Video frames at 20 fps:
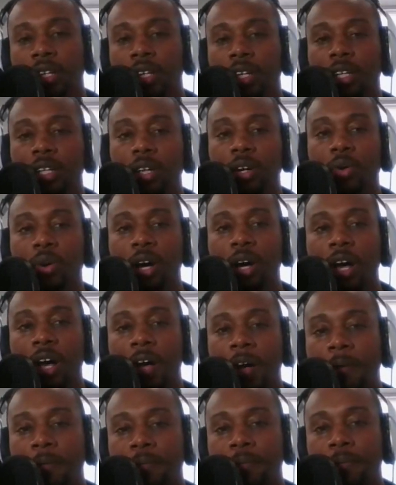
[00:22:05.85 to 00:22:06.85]

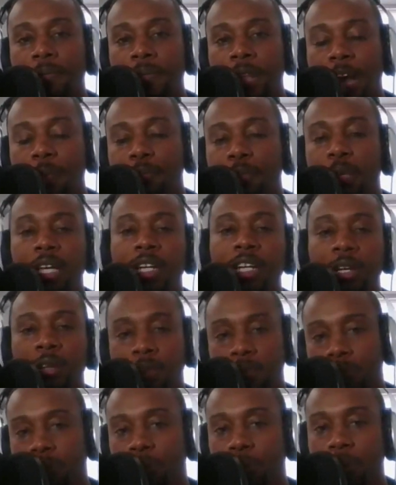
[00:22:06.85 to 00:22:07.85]
not being
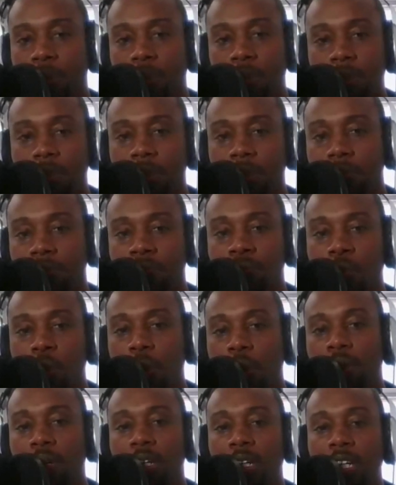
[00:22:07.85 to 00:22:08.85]
able to be
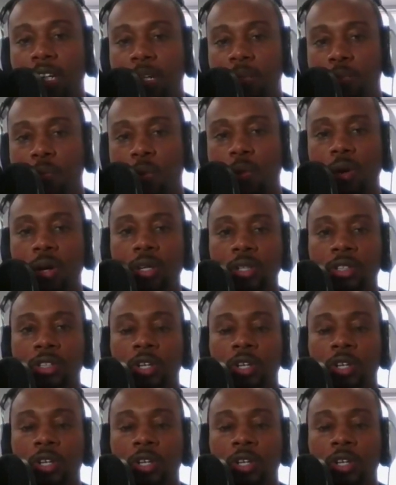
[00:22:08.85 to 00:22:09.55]
afforded anymore.